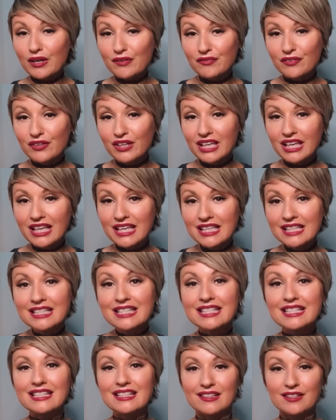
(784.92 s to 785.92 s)
for kids.
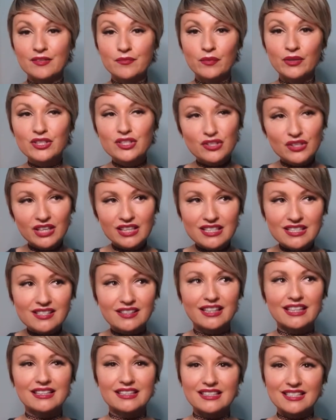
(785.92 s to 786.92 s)
Once you get into
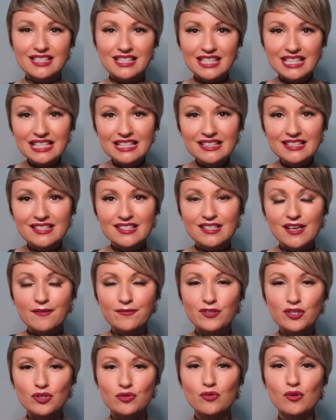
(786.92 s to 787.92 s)
like the teen stuff,
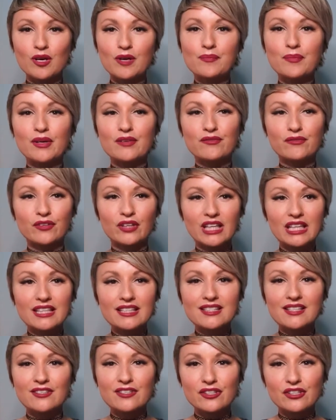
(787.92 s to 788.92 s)
sure, but for kids
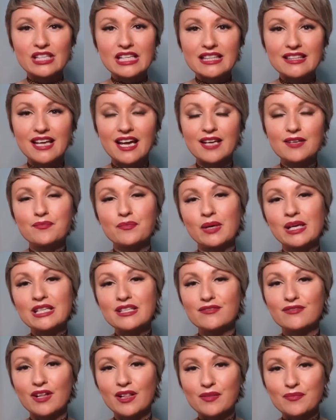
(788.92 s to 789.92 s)
underneath that, brain
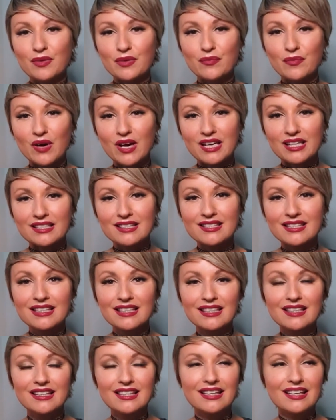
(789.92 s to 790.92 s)
development wise,
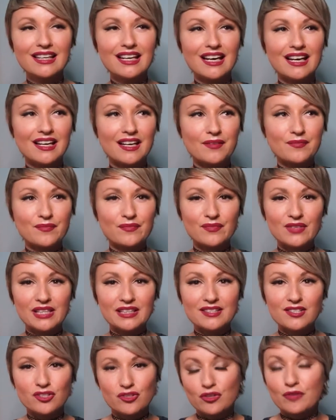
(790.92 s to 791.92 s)

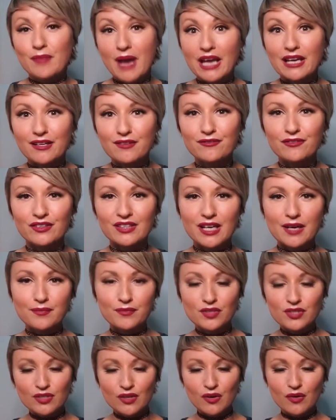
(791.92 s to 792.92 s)
it's traumatic for them.
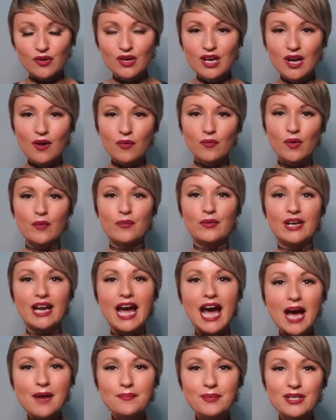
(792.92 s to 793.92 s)
So what would
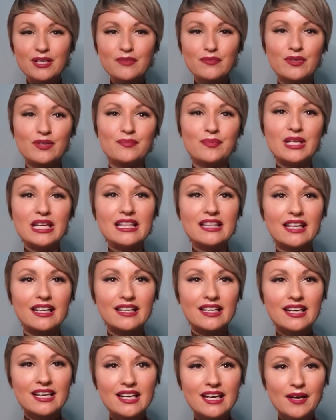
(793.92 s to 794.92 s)
happen would be that
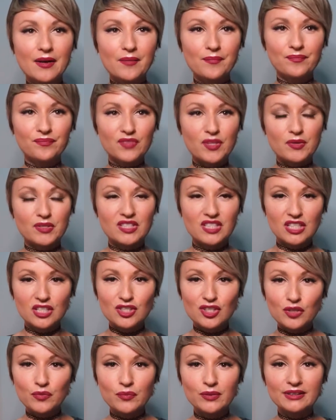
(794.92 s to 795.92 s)
the teacher
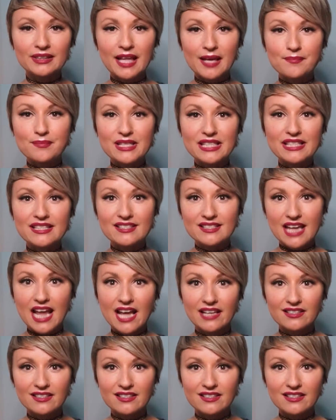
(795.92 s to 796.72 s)
would let me stand